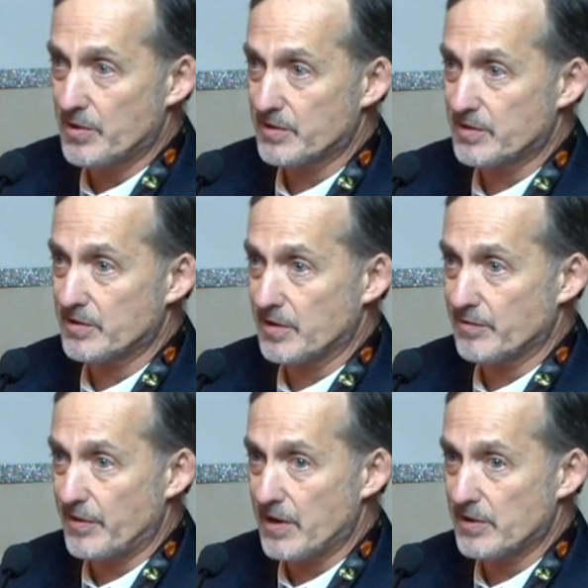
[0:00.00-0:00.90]
this is a
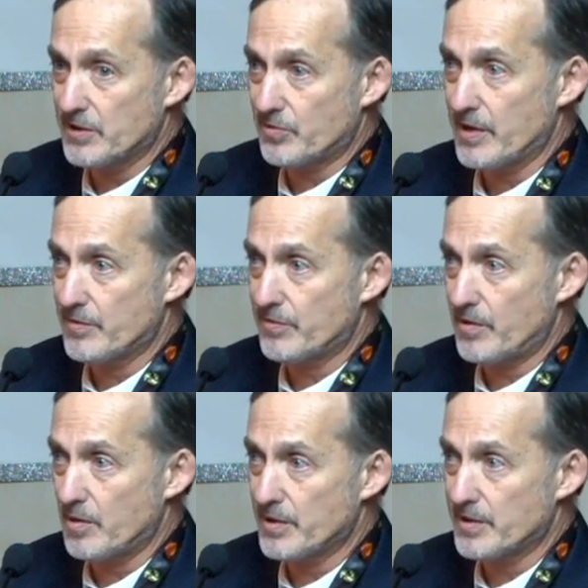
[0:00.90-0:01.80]
fairly
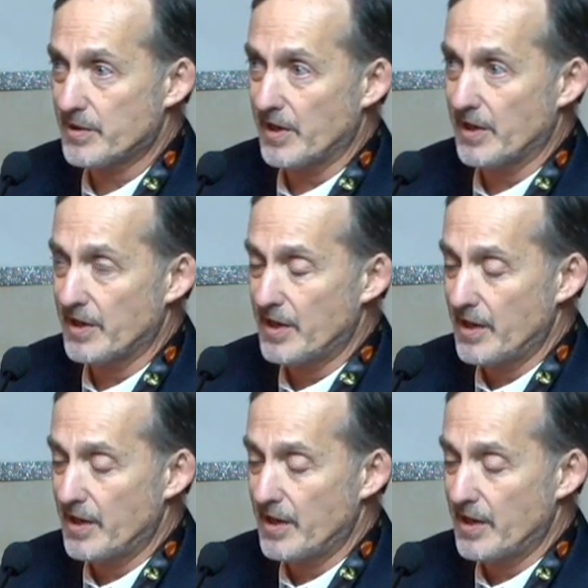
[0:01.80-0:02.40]
straightforward